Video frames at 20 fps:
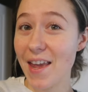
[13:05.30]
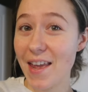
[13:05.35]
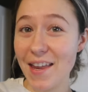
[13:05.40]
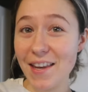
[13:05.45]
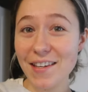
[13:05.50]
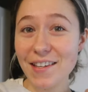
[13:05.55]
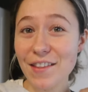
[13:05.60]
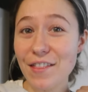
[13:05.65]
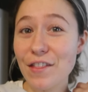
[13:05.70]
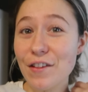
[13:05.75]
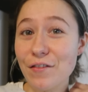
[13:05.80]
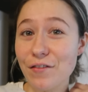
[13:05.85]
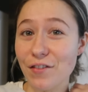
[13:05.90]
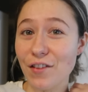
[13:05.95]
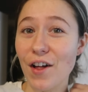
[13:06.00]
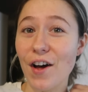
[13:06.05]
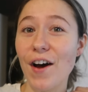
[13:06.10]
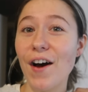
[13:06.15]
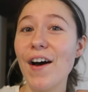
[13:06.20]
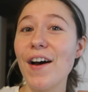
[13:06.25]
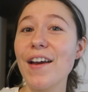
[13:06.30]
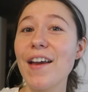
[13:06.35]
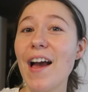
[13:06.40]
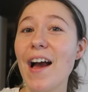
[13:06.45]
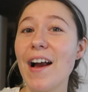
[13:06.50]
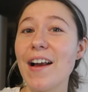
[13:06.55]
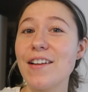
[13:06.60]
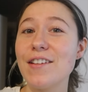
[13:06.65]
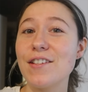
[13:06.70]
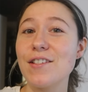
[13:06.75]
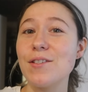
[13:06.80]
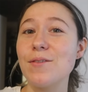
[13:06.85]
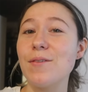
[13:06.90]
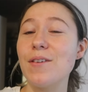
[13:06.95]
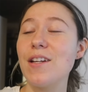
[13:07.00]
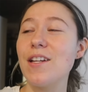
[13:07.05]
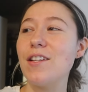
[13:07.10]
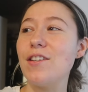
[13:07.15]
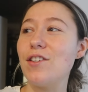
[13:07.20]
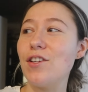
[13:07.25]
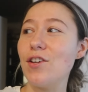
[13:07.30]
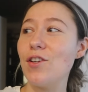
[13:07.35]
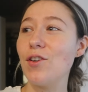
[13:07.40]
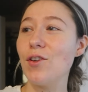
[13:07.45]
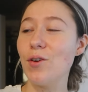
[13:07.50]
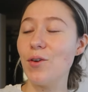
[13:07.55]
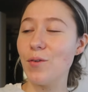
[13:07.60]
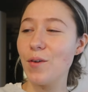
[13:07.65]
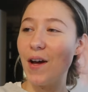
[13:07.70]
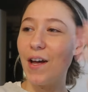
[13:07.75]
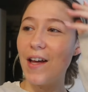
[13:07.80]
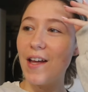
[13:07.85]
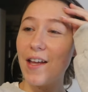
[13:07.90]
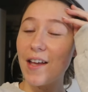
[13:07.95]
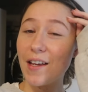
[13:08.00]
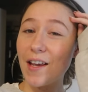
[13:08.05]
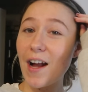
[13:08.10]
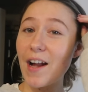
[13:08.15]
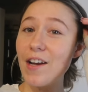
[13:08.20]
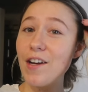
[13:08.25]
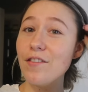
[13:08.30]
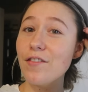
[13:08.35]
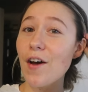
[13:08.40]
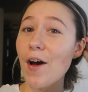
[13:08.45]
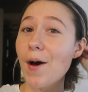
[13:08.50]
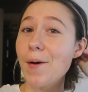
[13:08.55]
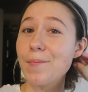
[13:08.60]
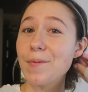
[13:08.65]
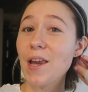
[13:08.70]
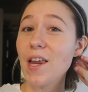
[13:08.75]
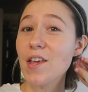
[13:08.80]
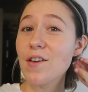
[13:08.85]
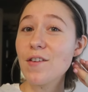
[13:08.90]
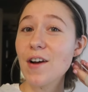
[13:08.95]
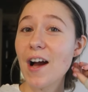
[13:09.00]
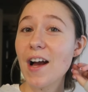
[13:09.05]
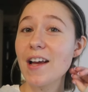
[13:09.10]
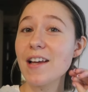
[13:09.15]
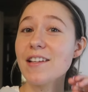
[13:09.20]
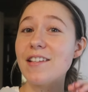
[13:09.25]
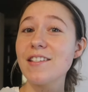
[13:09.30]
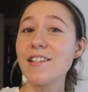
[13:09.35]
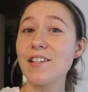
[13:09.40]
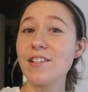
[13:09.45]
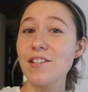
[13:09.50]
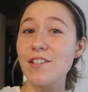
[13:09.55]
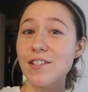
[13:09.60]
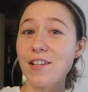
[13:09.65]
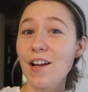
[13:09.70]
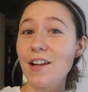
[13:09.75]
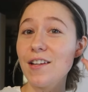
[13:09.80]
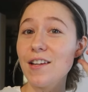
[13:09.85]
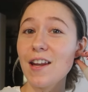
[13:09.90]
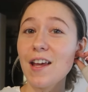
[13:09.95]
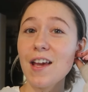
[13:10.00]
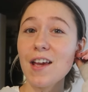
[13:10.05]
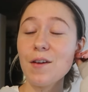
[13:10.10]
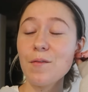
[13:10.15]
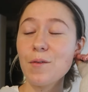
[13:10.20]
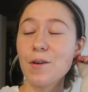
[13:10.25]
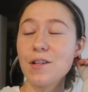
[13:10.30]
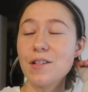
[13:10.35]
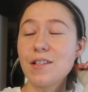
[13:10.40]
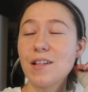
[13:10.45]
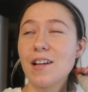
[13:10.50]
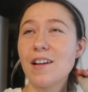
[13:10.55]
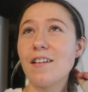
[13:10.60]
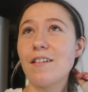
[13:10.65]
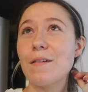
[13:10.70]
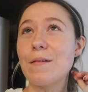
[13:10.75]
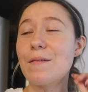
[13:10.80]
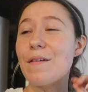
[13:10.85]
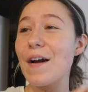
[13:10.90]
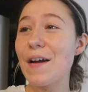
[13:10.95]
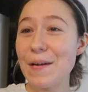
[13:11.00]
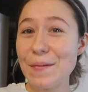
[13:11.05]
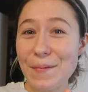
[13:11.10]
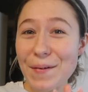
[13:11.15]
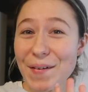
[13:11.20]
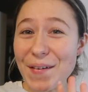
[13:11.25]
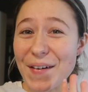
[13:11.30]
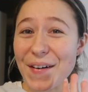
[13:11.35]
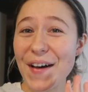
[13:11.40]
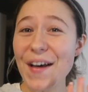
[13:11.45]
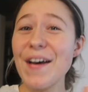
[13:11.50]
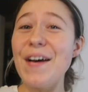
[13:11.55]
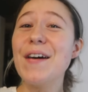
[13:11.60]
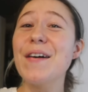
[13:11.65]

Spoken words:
end the vlog. I just wanted to kind of update you guys. Sunday was incredible.